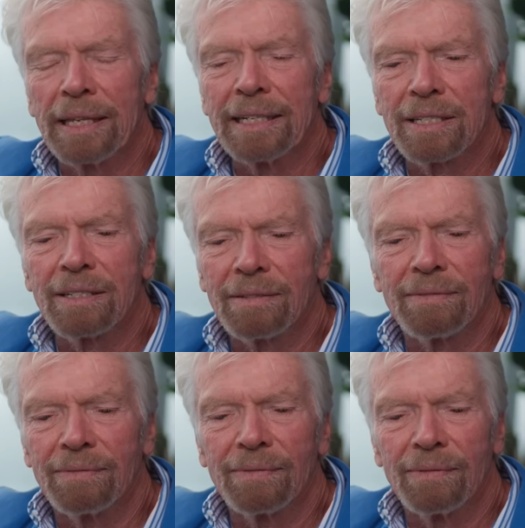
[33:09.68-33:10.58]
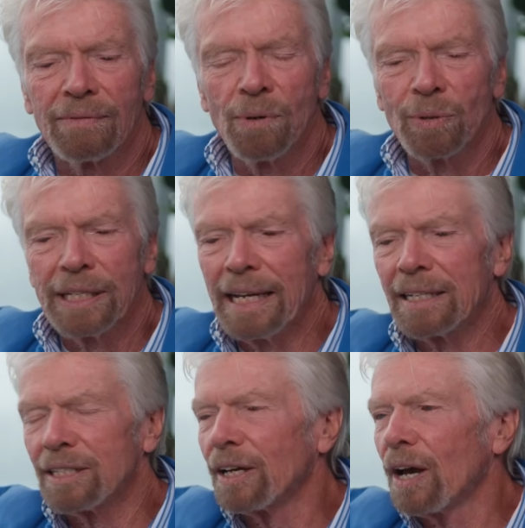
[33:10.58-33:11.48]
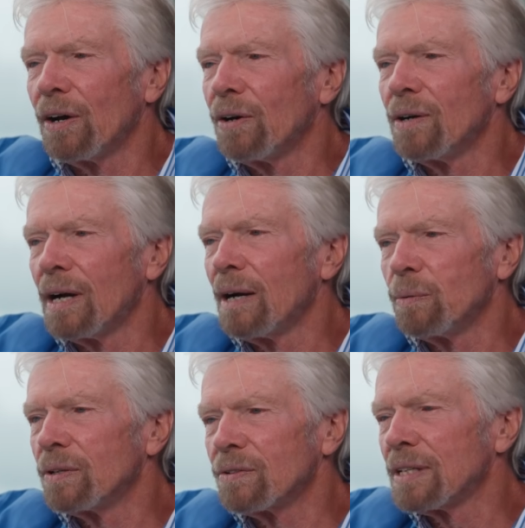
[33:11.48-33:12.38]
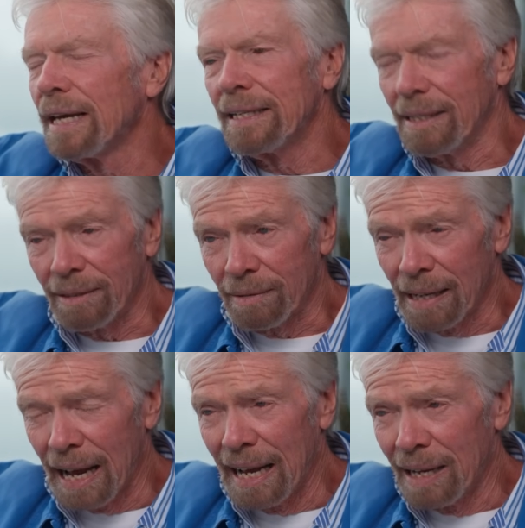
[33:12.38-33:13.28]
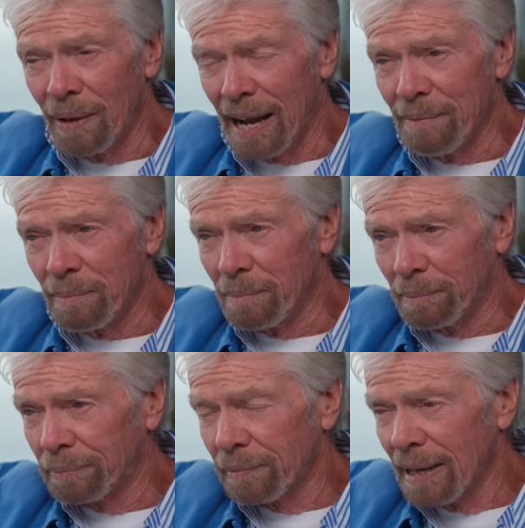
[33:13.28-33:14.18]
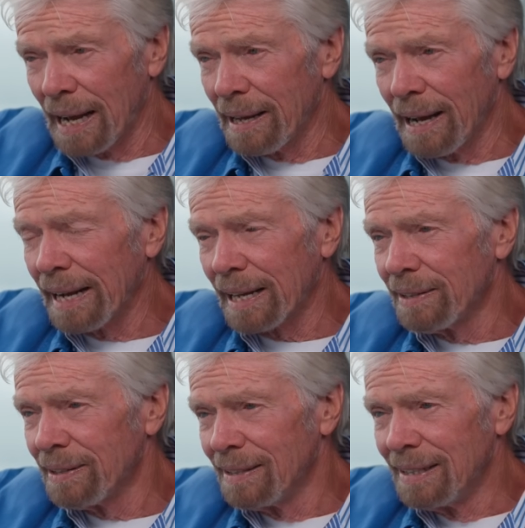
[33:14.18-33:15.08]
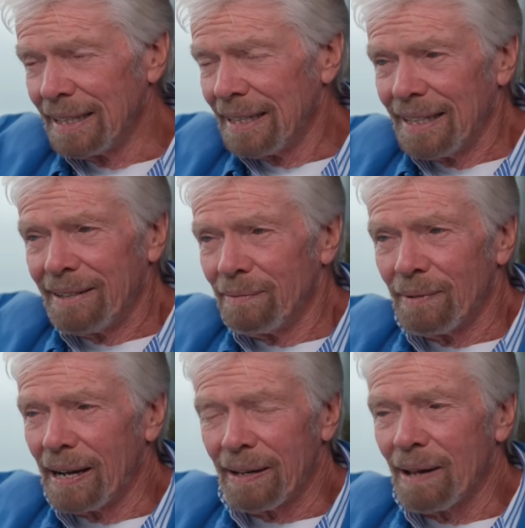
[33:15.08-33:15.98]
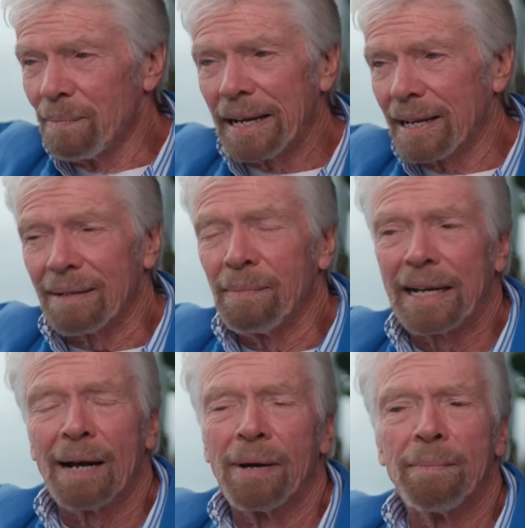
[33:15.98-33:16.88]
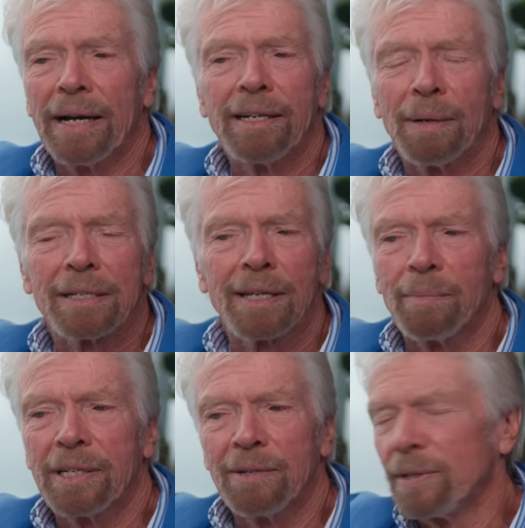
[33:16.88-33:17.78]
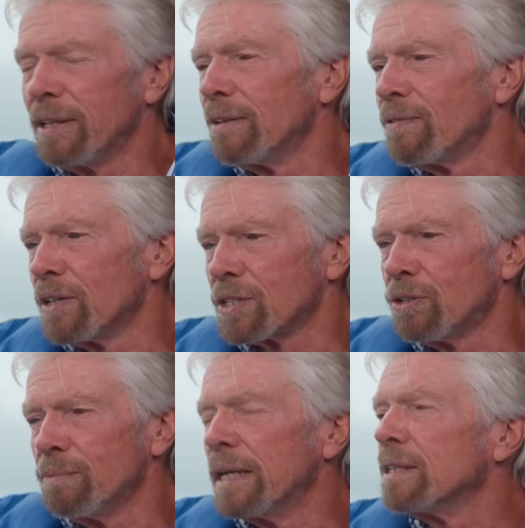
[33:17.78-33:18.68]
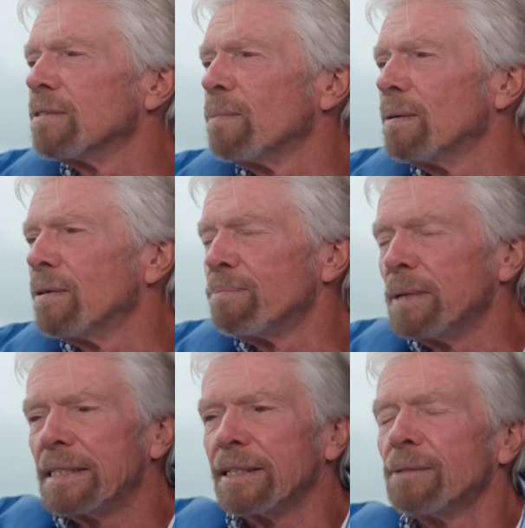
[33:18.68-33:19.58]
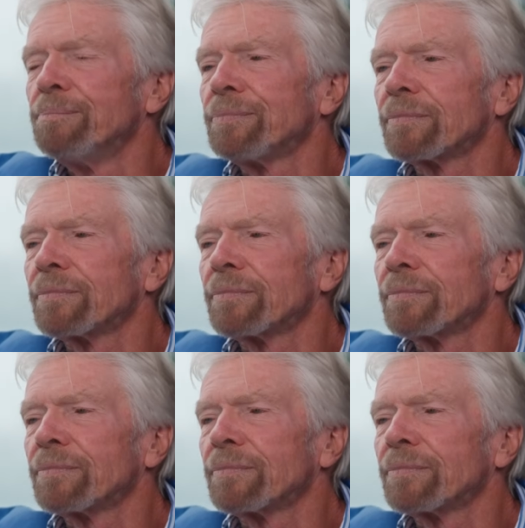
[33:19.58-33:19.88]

this forty years ago, I would have said, um, I, I, I can. I'll make make up my mind about somebody within the first two minutes of, of meeting them.